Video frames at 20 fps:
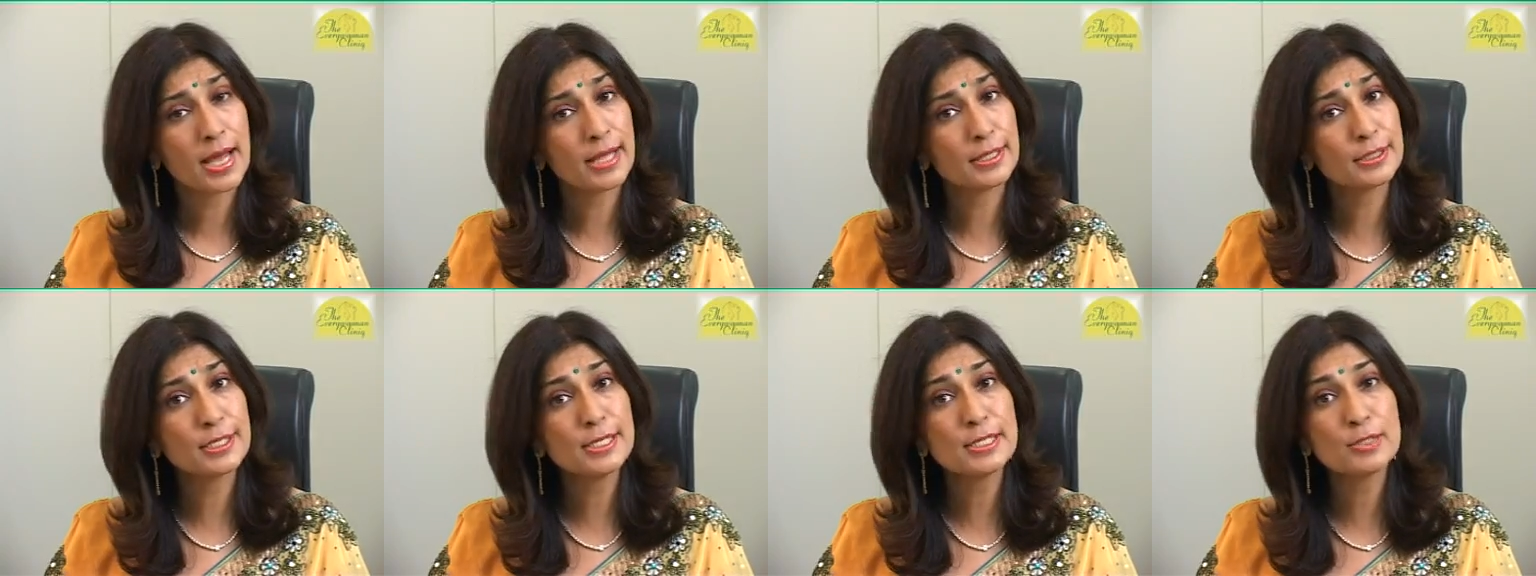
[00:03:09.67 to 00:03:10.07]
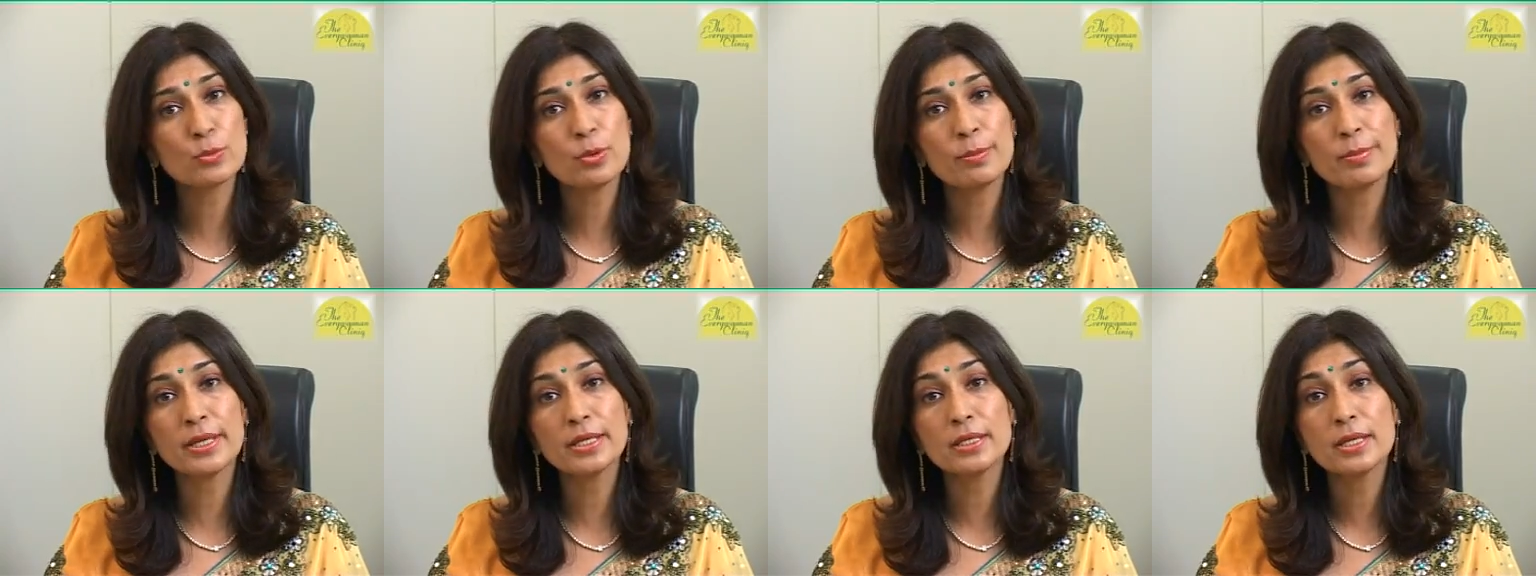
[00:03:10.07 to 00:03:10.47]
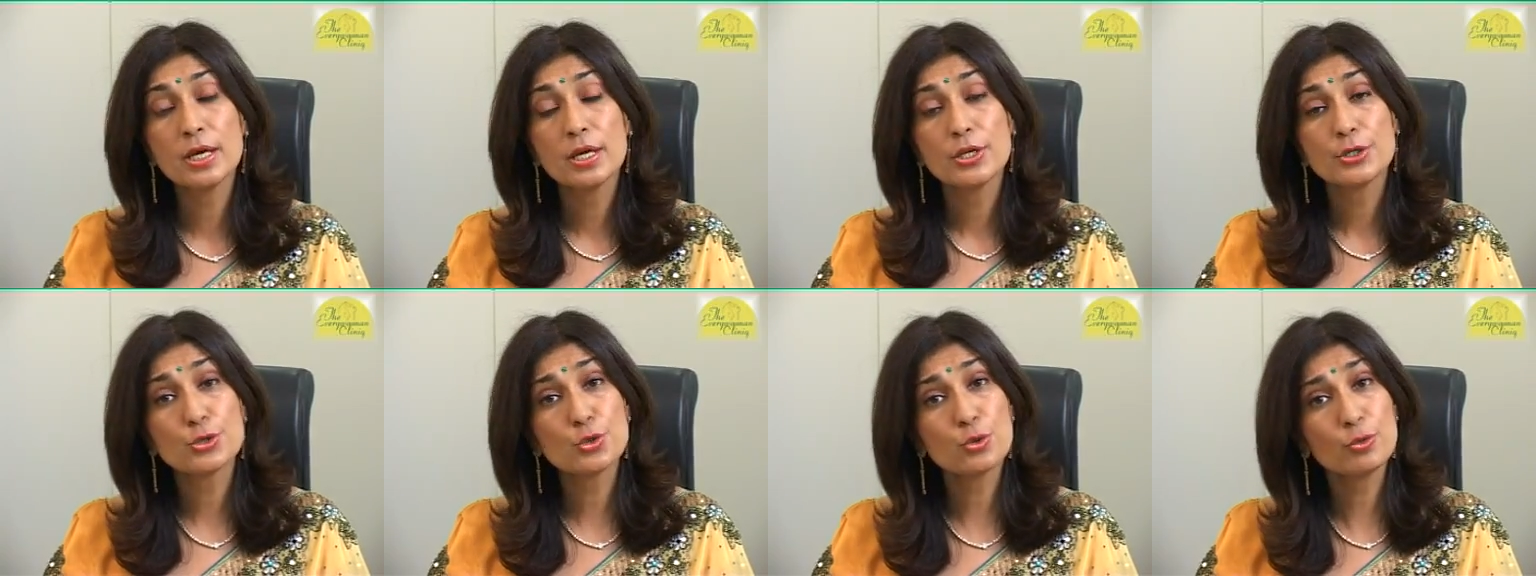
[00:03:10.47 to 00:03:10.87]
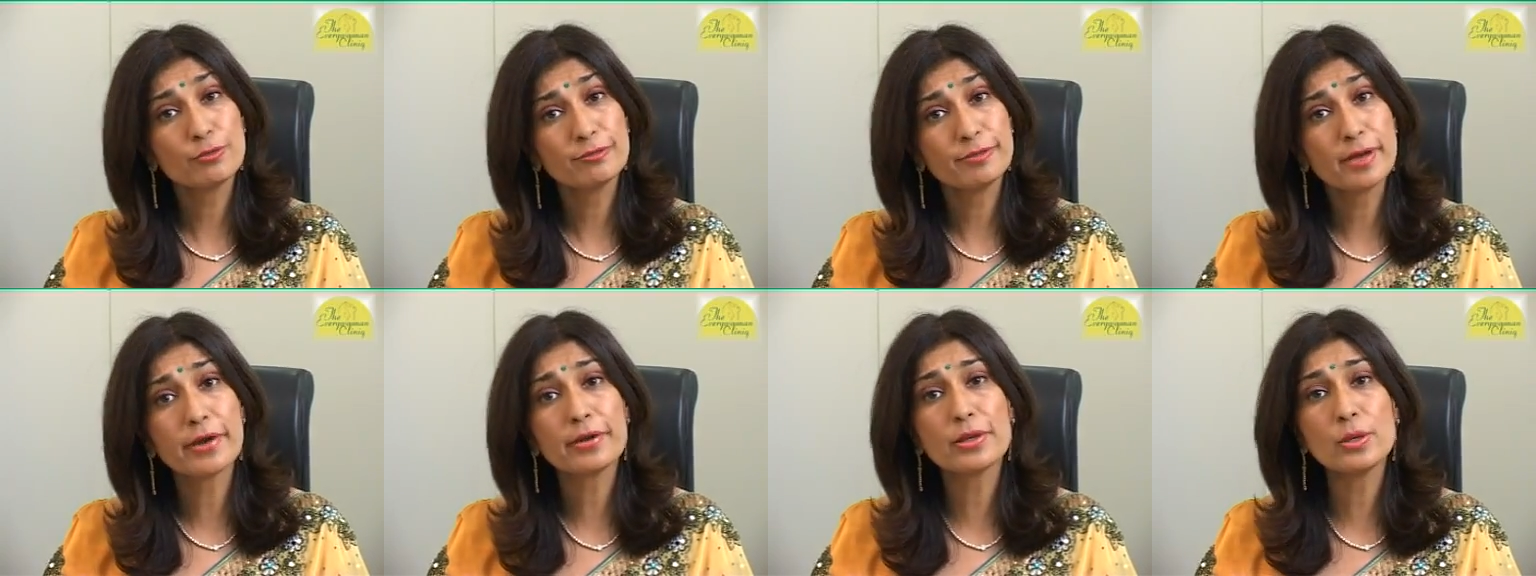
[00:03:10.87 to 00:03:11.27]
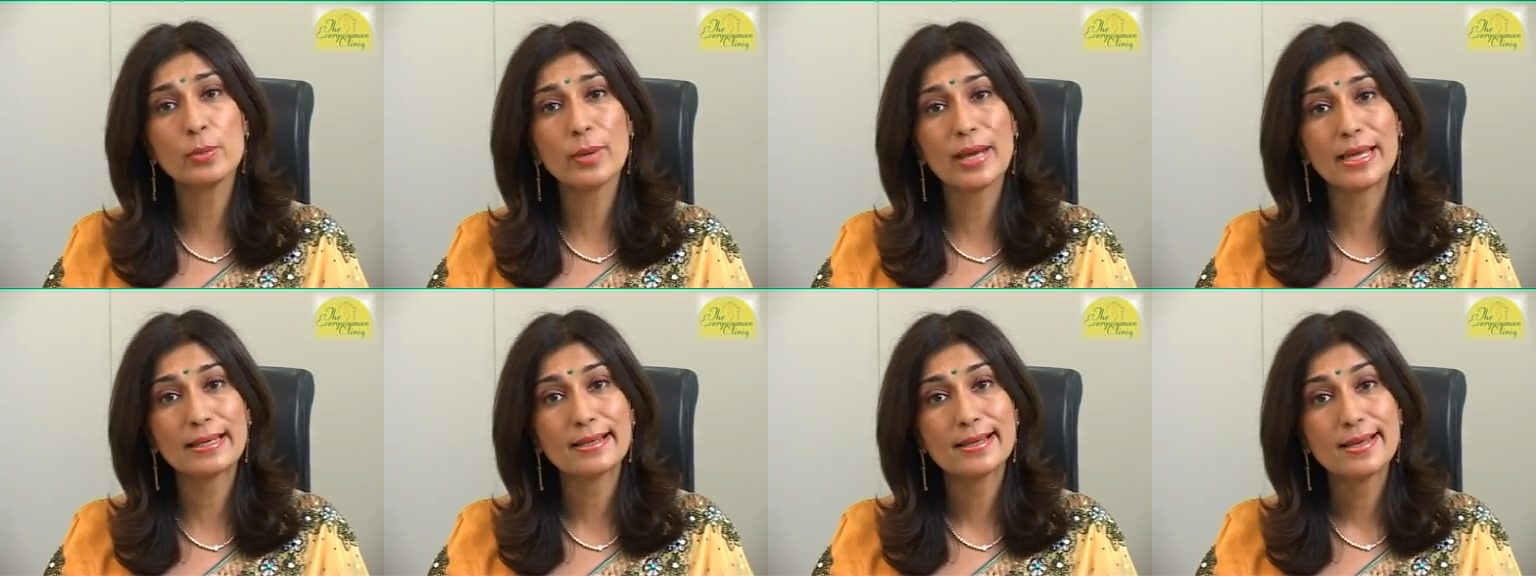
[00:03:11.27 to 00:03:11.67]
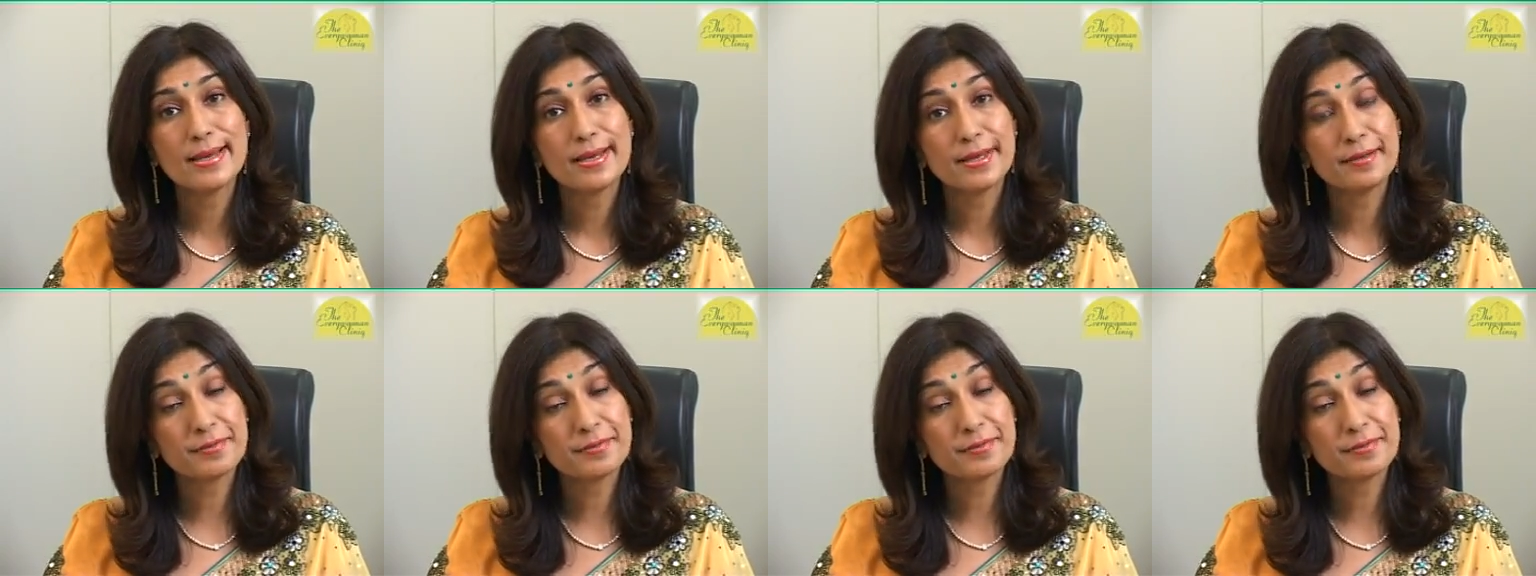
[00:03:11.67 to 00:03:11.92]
And these women do very well